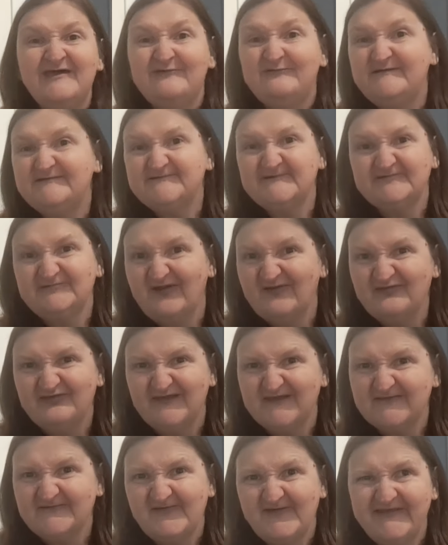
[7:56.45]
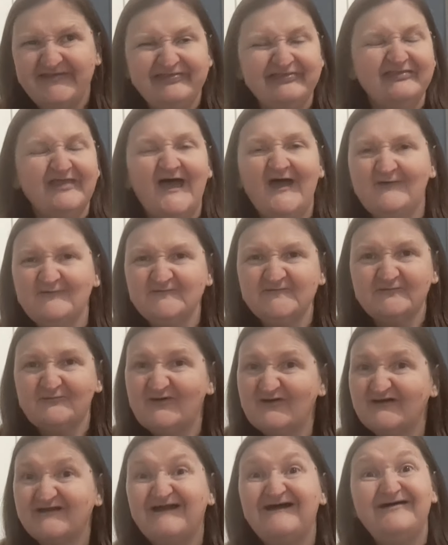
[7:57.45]
which is nothing exciting,
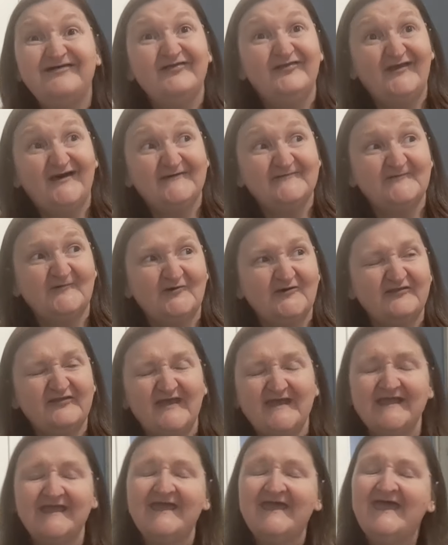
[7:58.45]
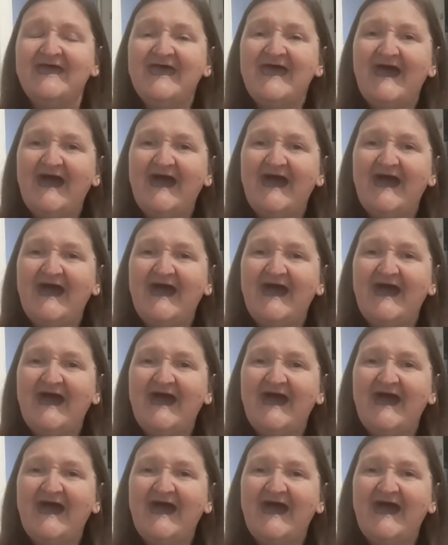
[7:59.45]
housework, that sort of thing.